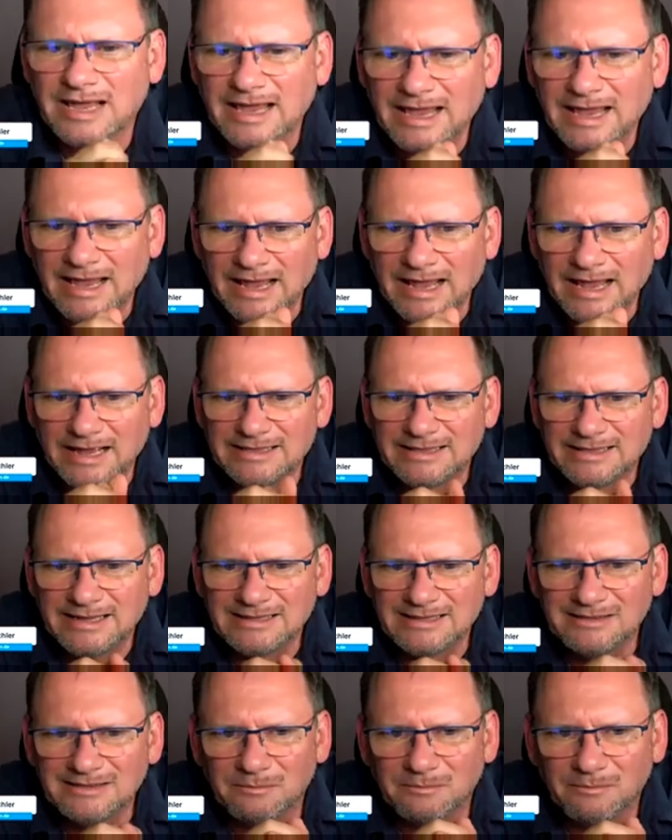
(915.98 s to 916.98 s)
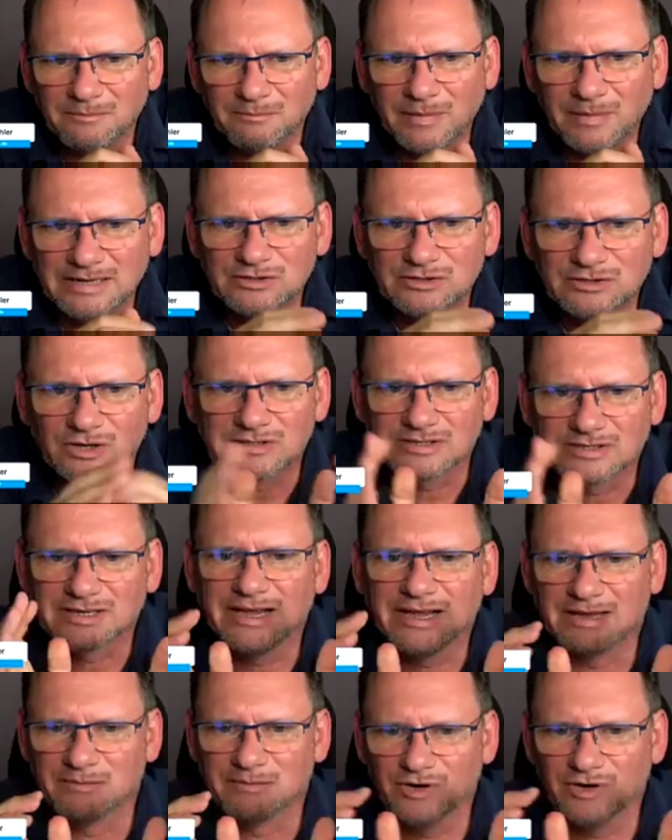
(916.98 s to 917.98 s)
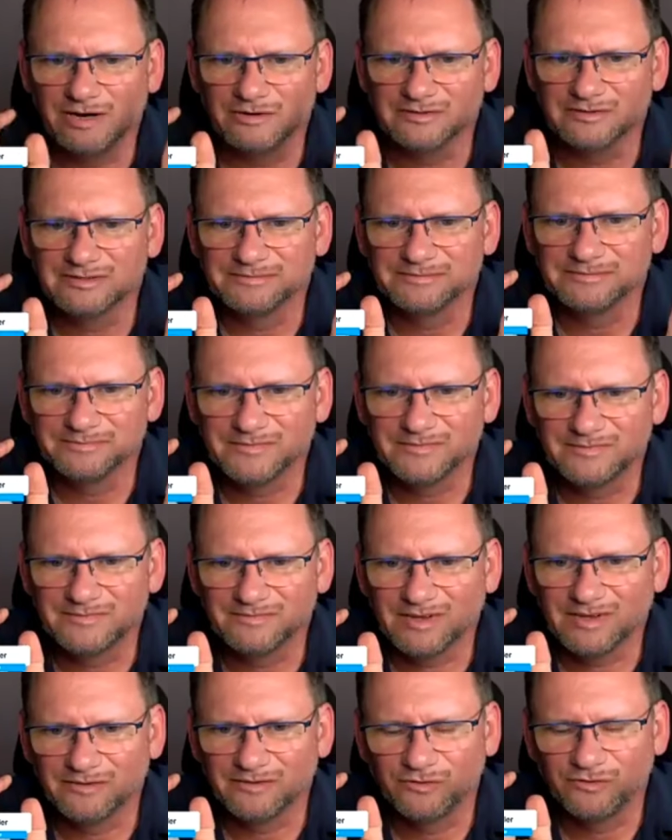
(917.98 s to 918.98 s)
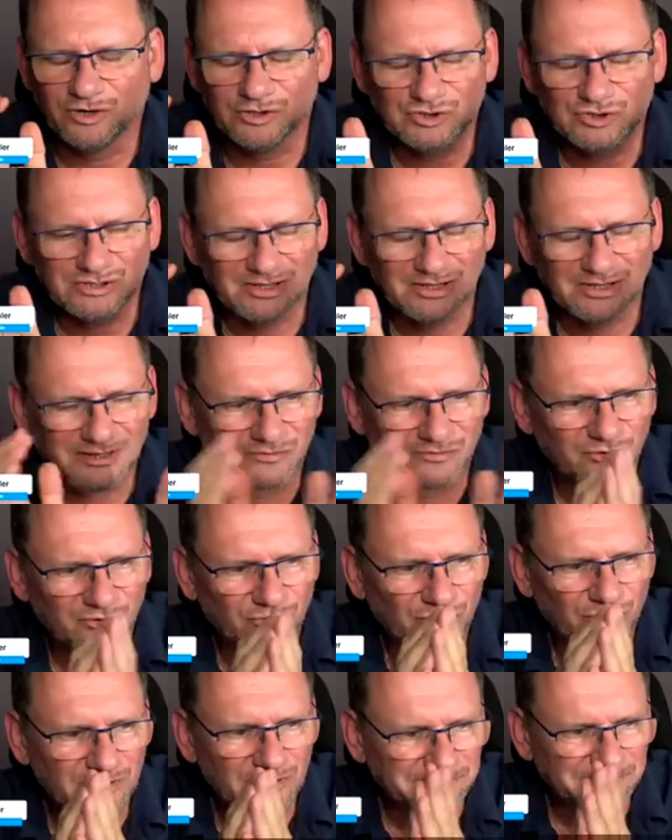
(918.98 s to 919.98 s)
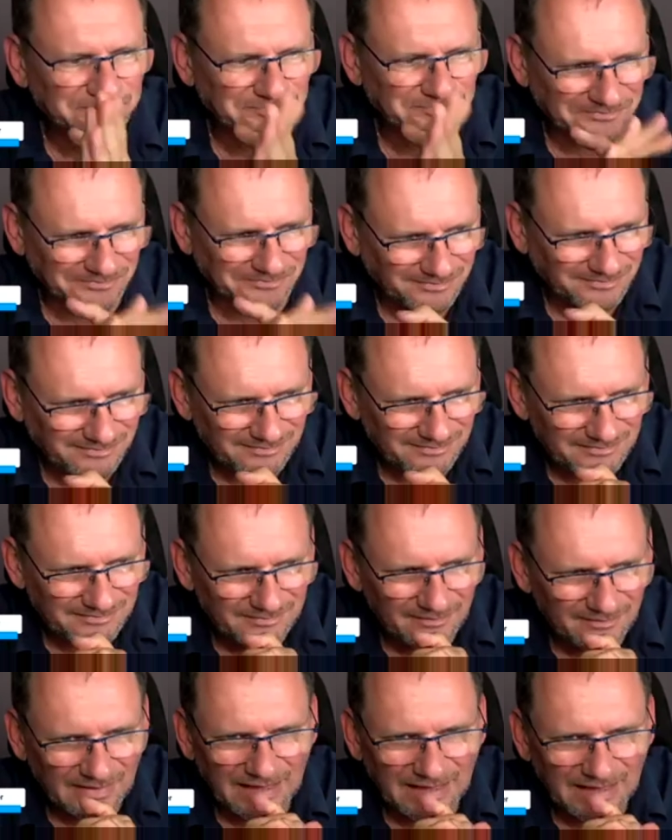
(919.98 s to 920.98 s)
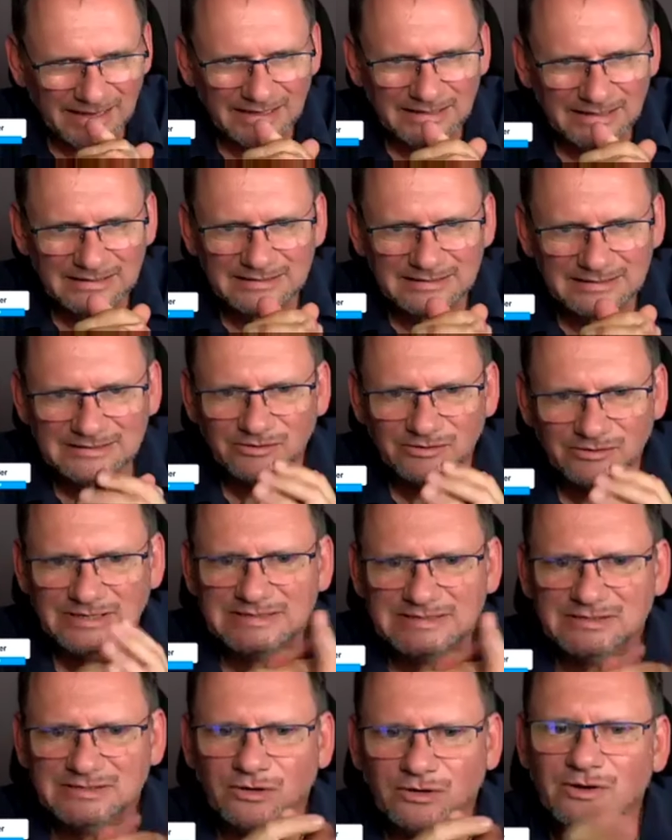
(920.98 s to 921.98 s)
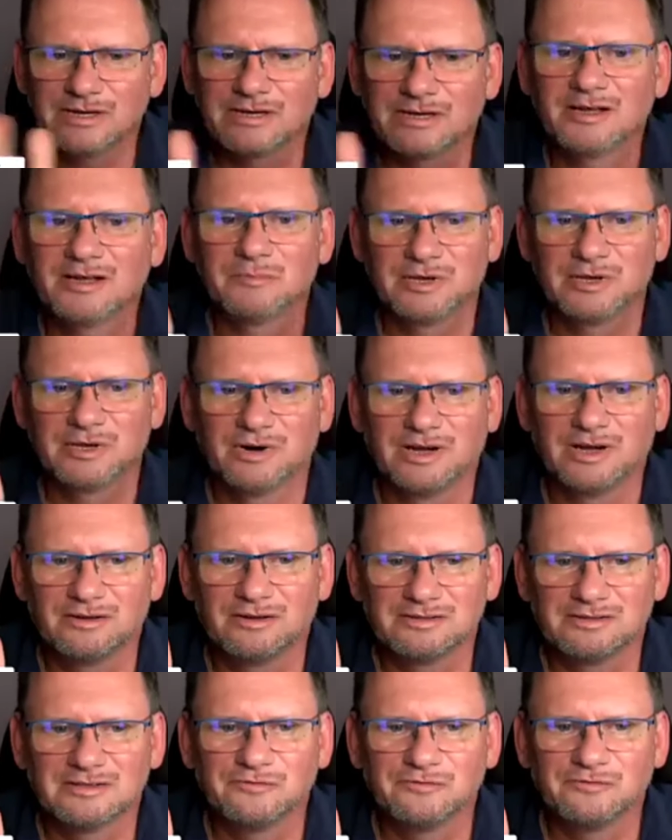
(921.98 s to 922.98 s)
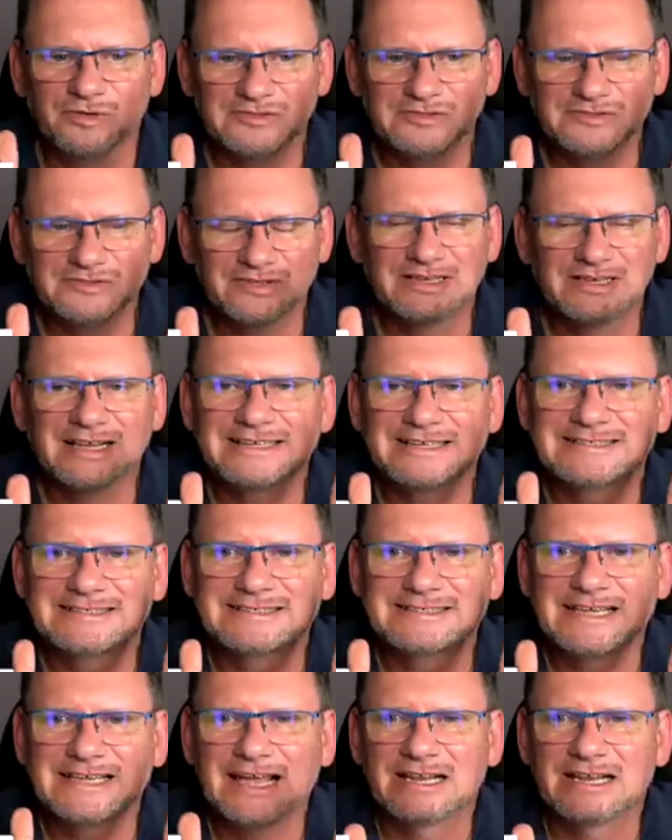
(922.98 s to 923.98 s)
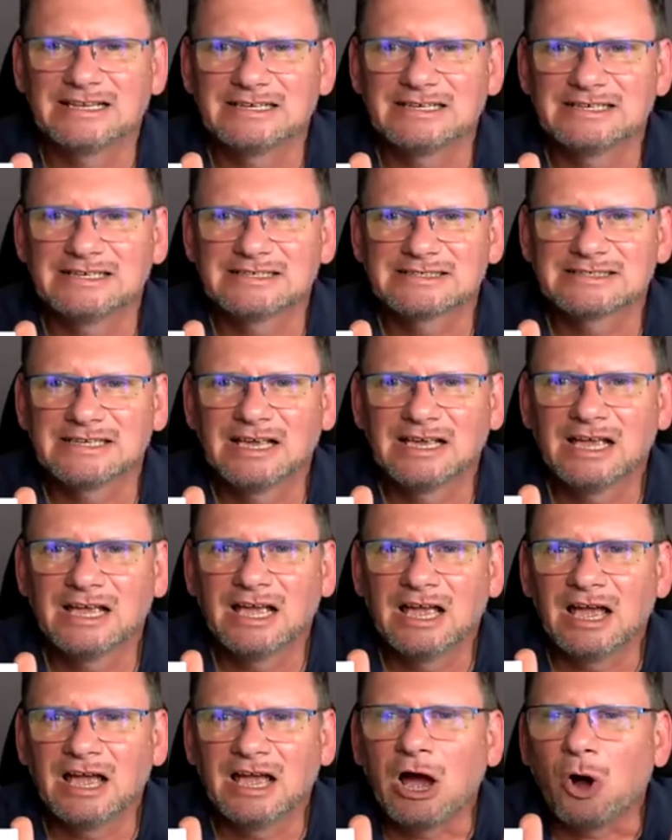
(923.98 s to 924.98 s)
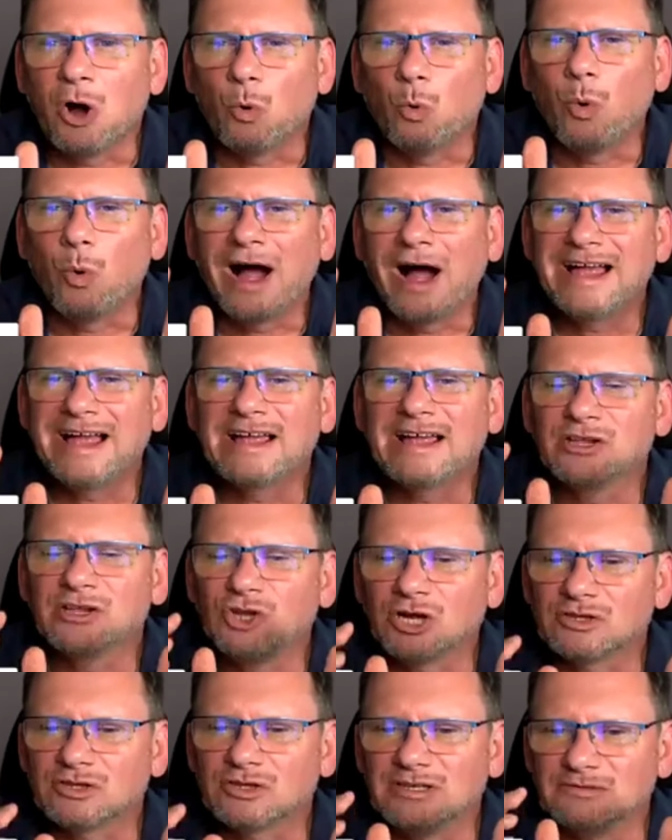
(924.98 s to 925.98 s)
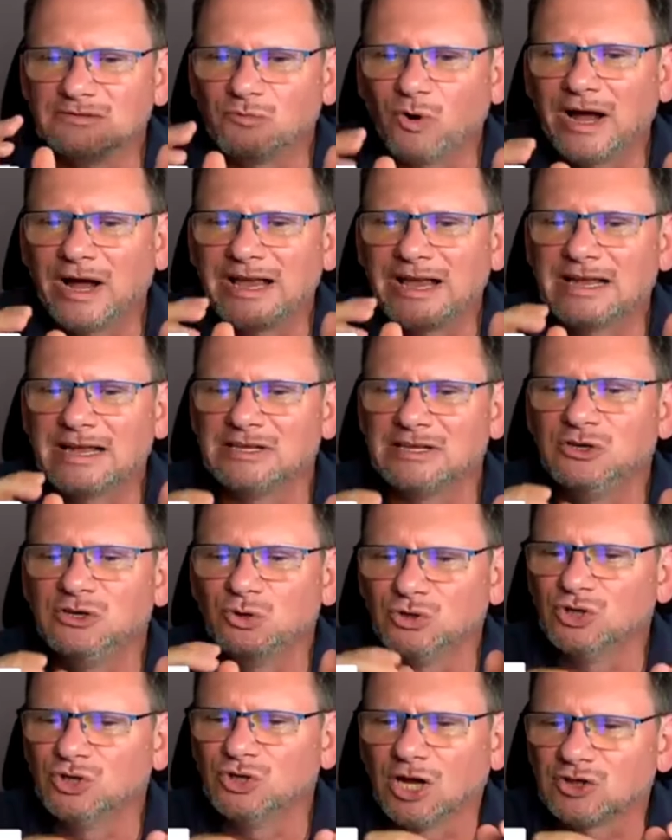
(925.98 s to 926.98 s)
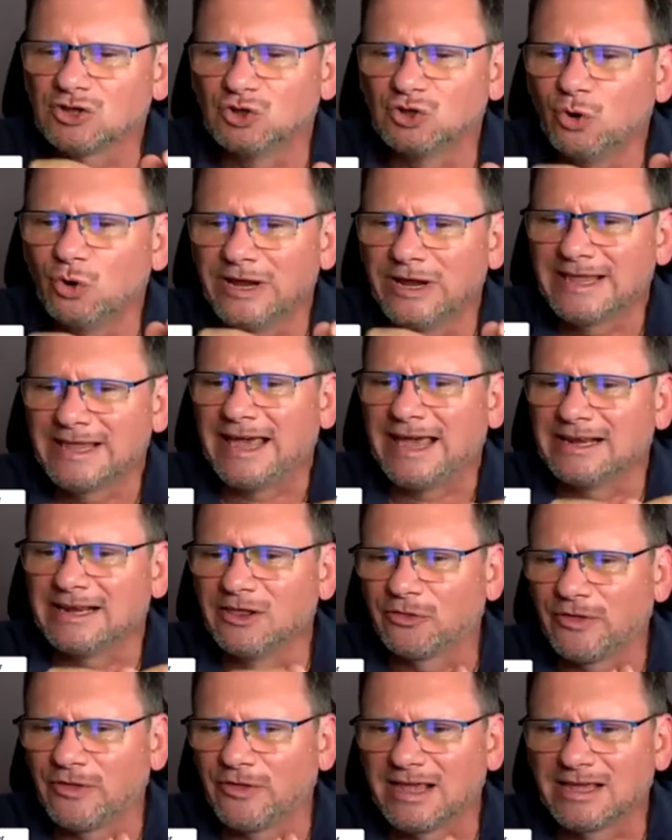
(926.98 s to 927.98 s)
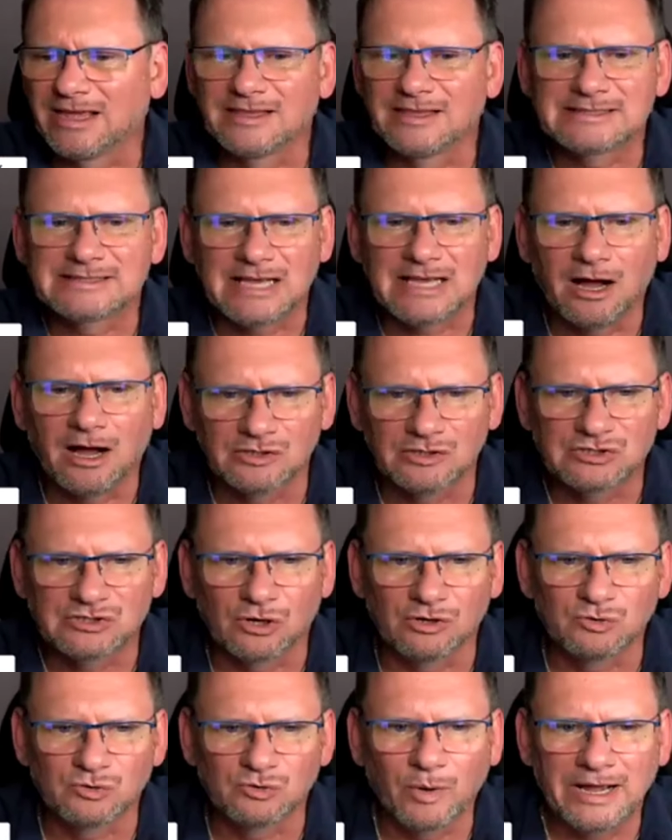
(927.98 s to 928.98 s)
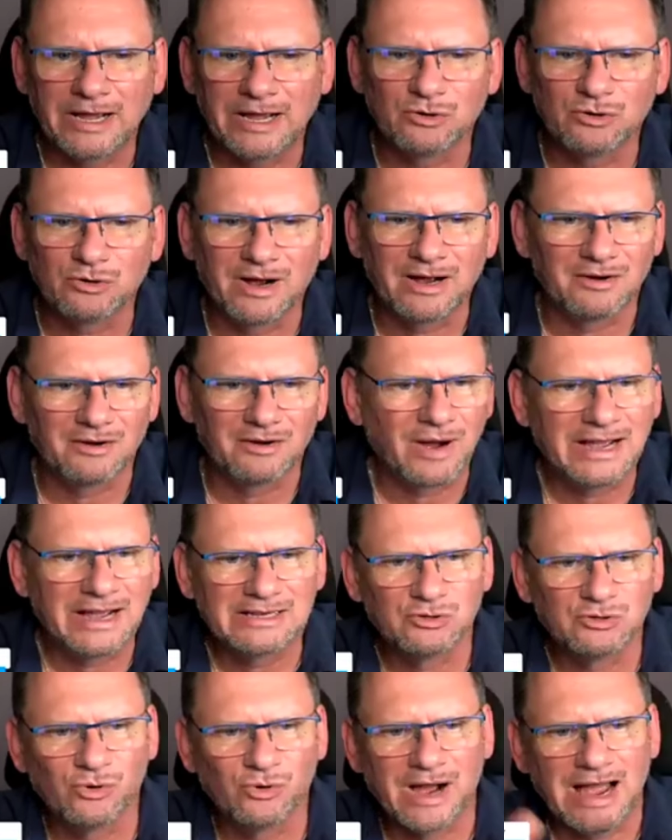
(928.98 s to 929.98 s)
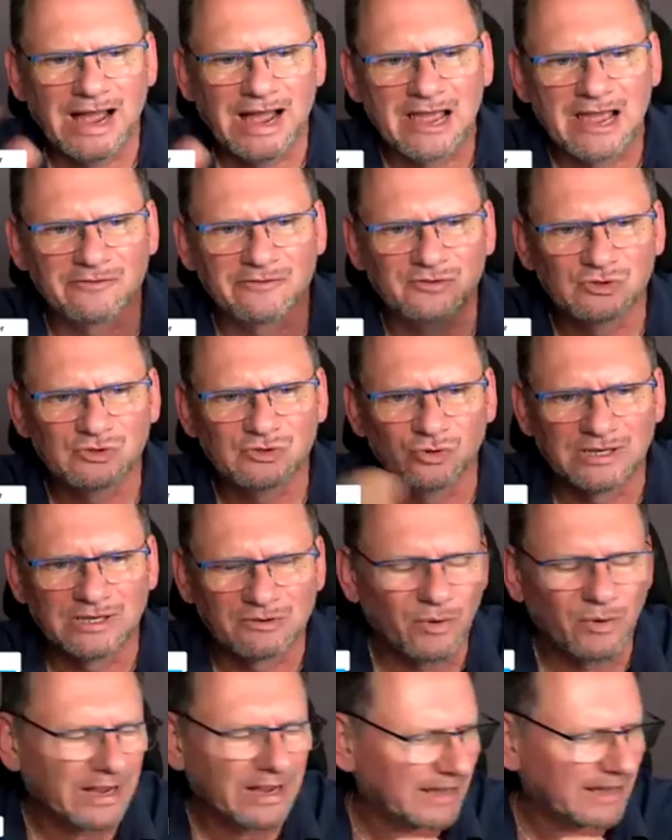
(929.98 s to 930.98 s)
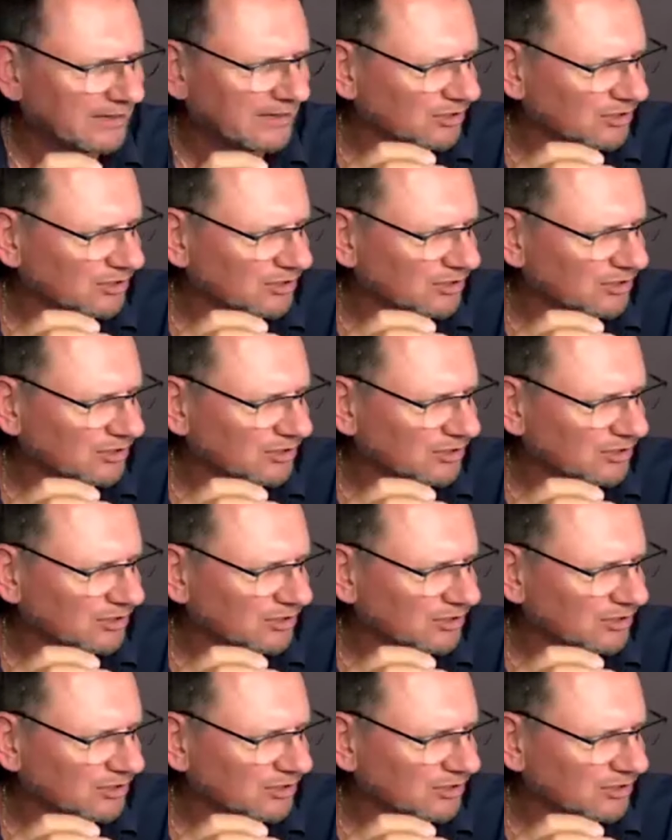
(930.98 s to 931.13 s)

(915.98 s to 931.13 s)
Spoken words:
And then my daughter came around, unfortunately for her. And so I saw her coming around. And the first thing I said is, why are you not doing anything in this household? Why do I have to do it? Why can you not